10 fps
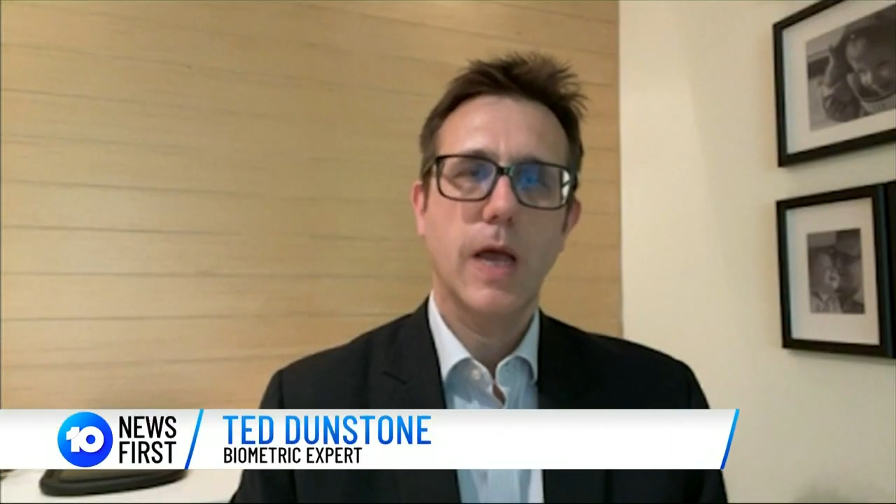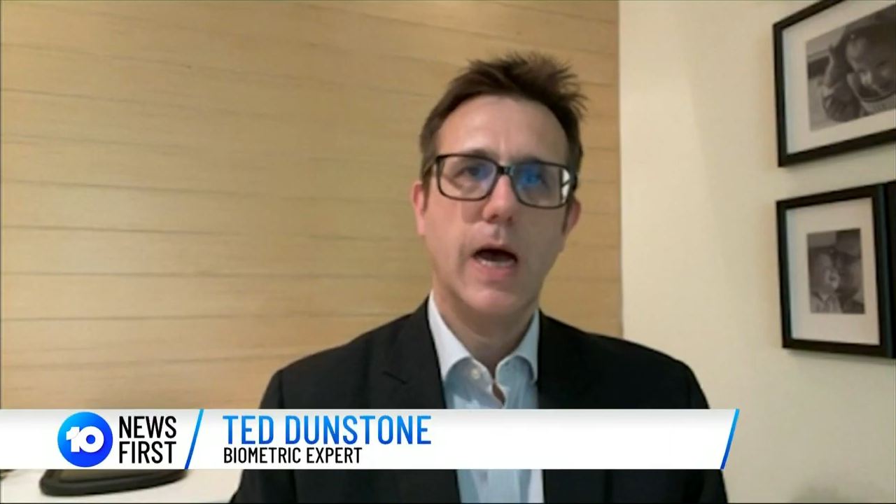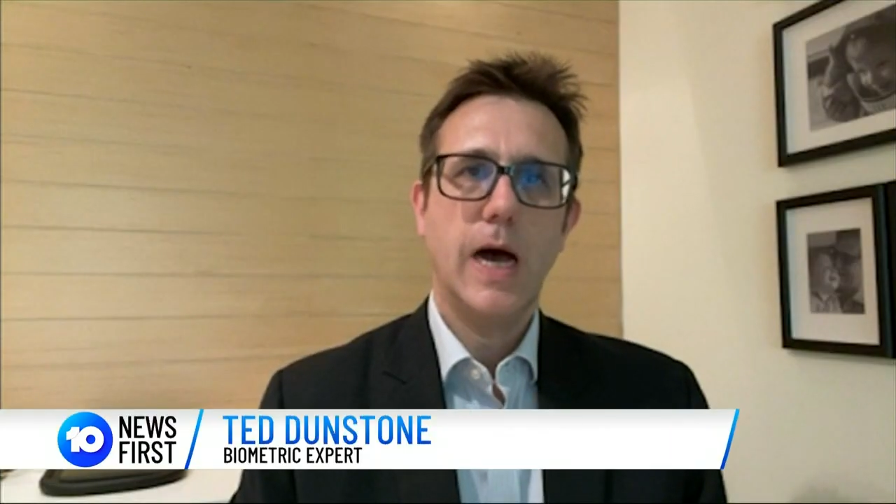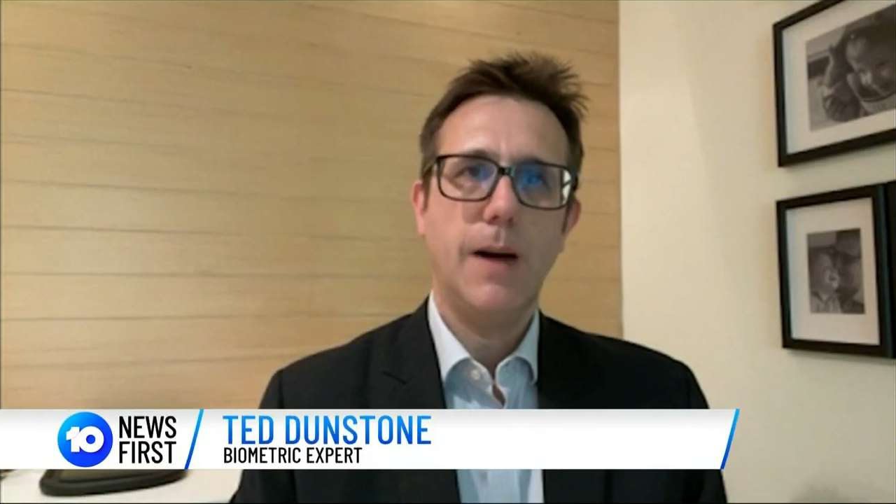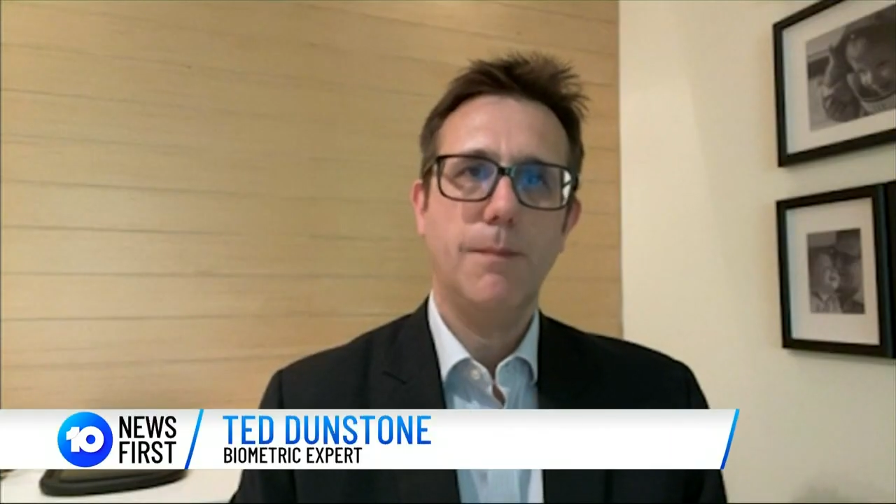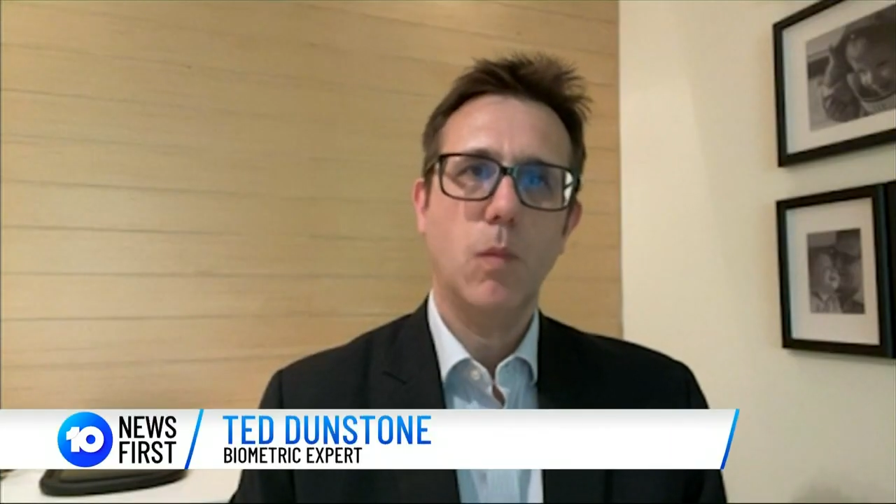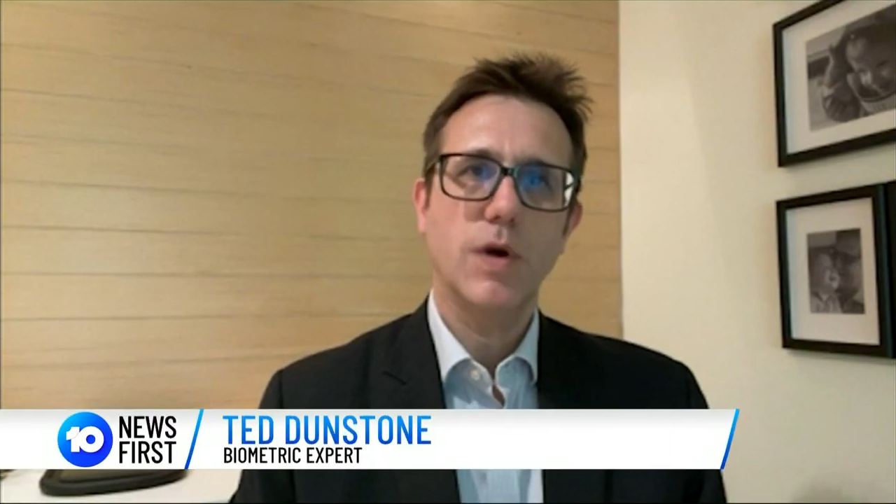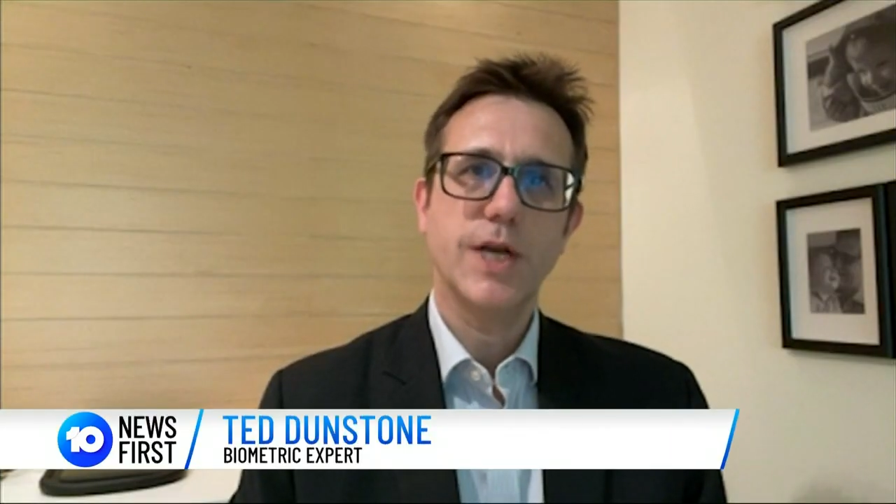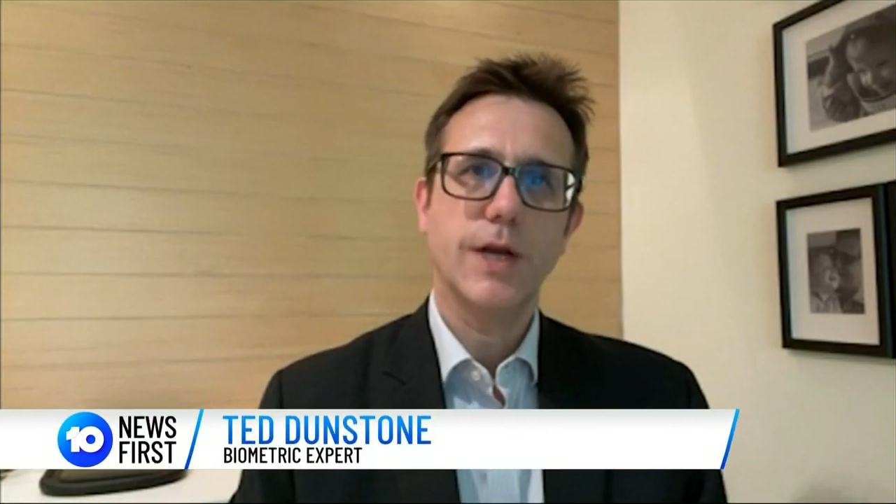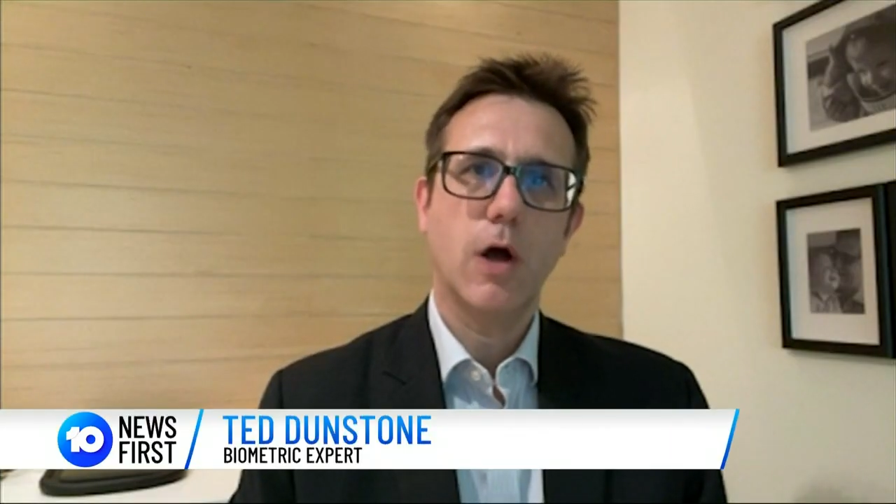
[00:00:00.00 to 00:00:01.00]
um,
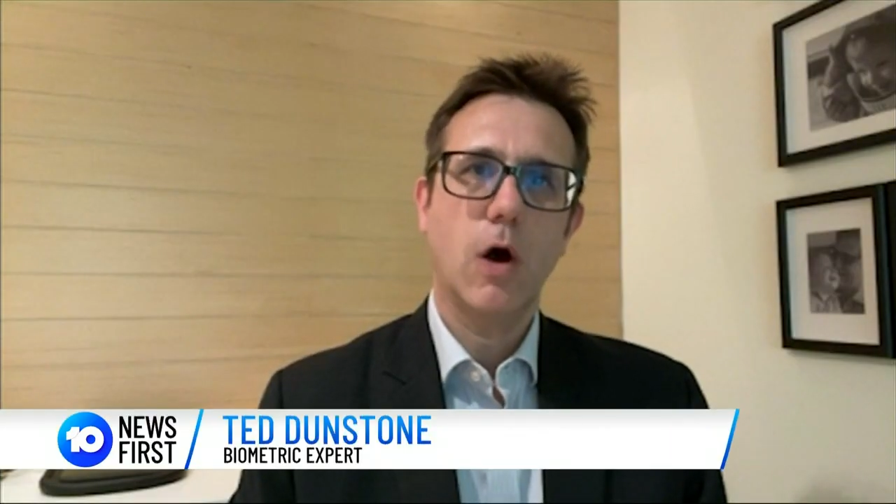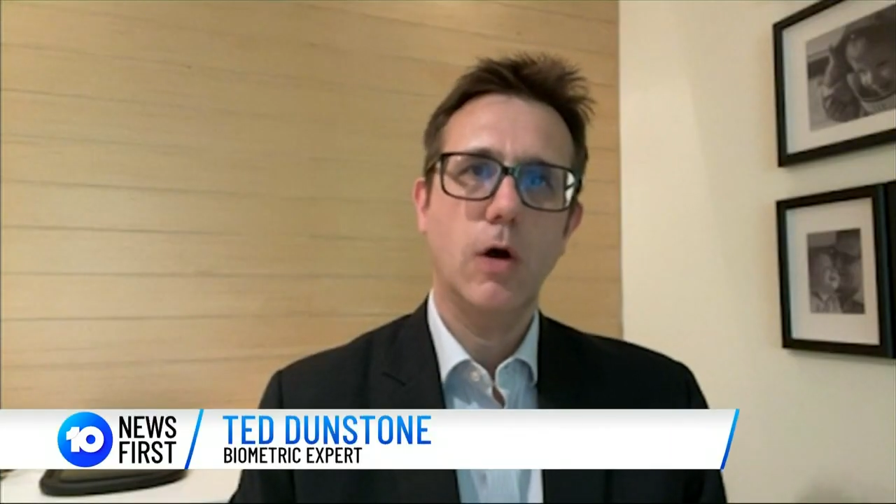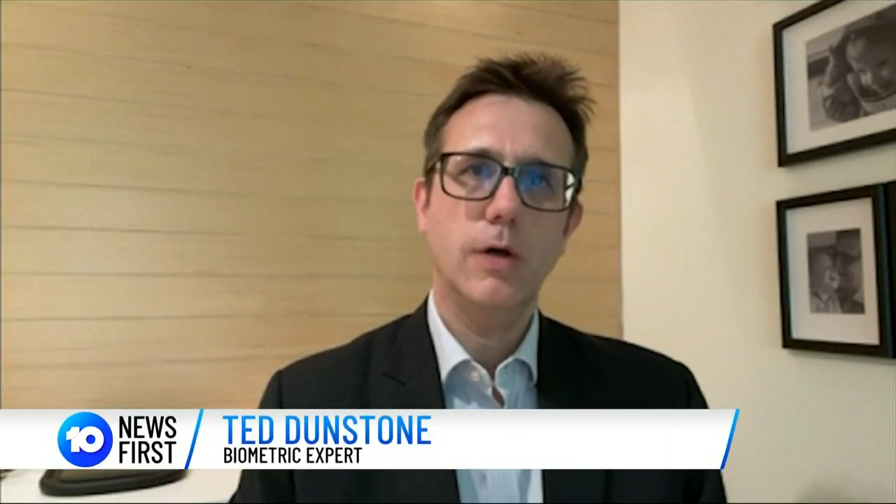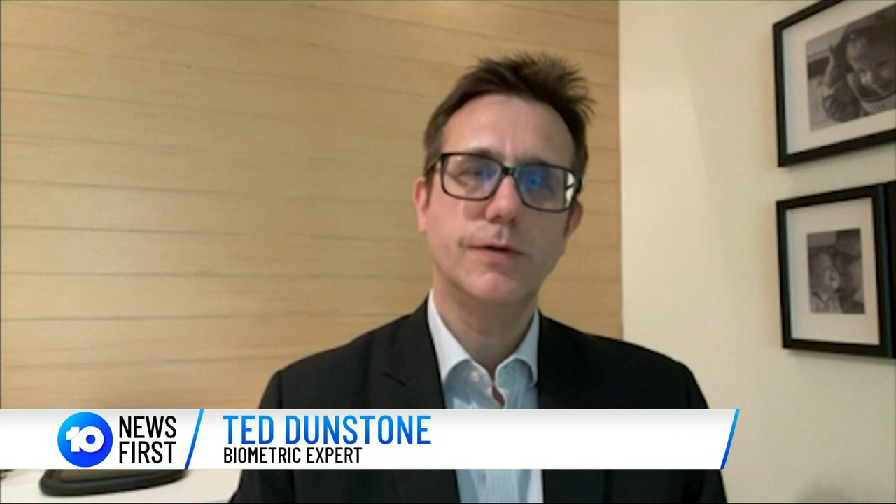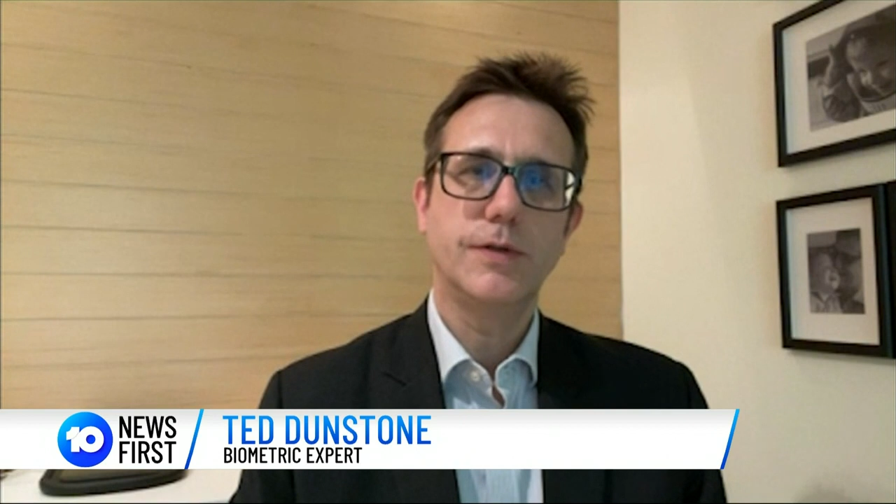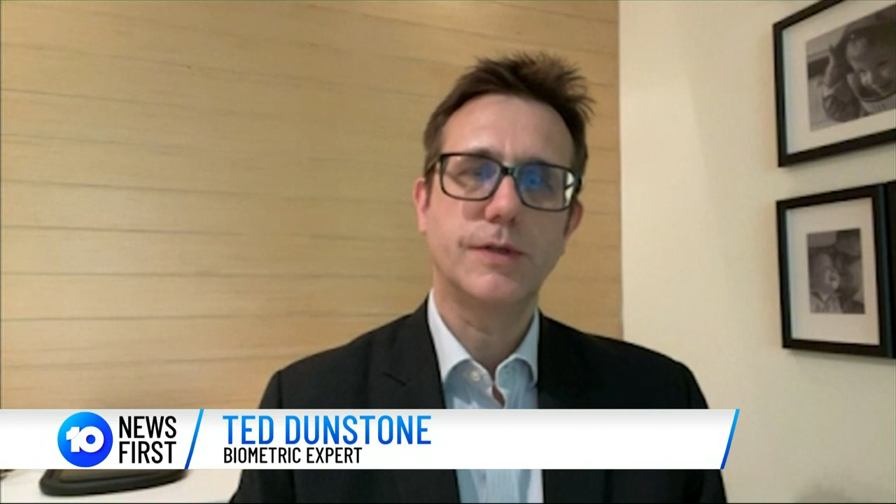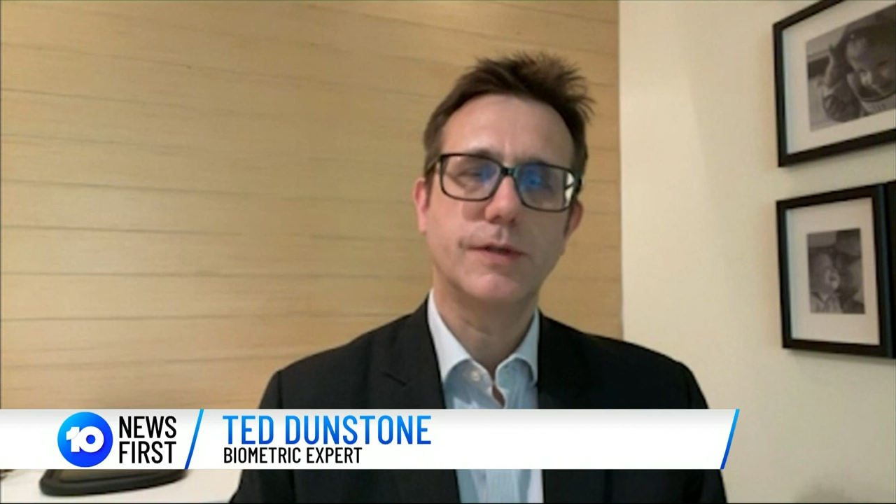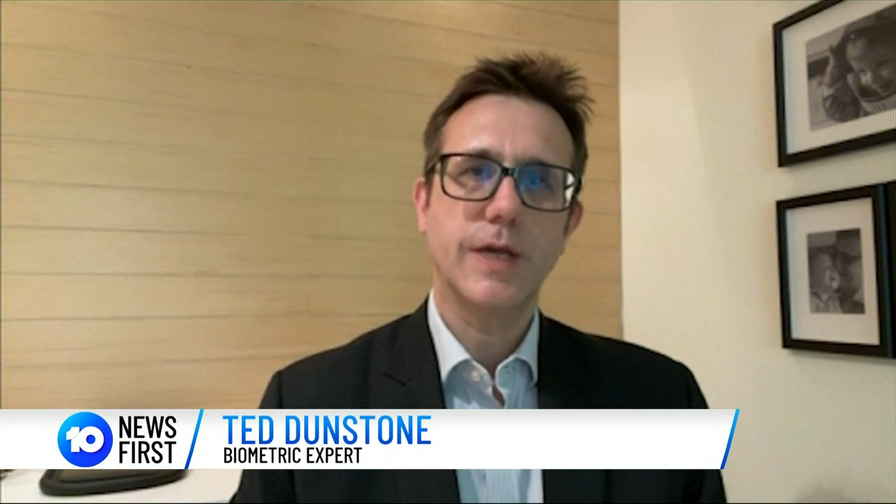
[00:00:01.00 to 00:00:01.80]
which encodes